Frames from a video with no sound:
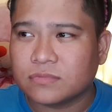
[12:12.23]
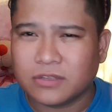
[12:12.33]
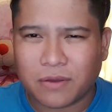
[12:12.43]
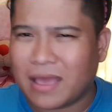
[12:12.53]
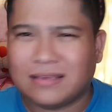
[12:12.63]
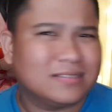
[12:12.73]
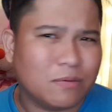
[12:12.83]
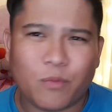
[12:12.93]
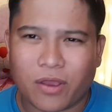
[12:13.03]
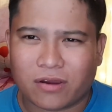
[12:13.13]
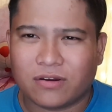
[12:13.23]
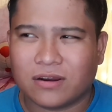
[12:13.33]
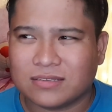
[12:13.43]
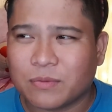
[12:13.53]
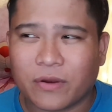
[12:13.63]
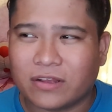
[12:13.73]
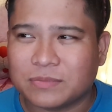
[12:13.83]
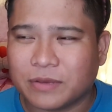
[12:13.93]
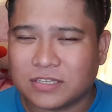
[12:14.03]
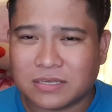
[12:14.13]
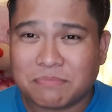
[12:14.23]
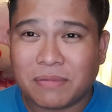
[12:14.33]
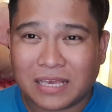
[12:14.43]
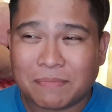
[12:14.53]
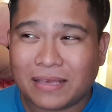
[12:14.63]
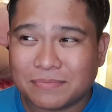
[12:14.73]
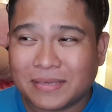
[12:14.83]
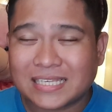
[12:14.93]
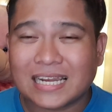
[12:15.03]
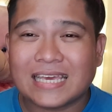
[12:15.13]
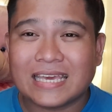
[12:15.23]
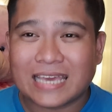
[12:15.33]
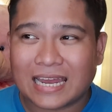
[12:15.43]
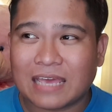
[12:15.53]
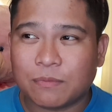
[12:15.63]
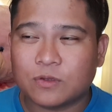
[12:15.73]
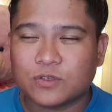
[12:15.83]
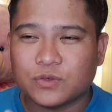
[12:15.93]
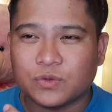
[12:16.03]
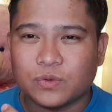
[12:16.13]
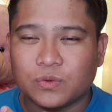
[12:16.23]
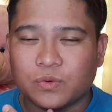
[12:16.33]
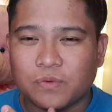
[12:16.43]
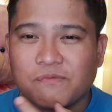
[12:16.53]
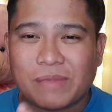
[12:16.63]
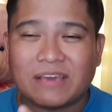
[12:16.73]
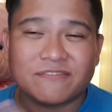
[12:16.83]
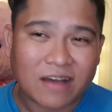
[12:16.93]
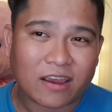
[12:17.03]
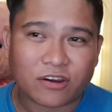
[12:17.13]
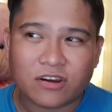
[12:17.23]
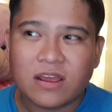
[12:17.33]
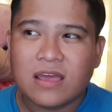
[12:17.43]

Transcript: you know, somewhere else, because he can able to make fire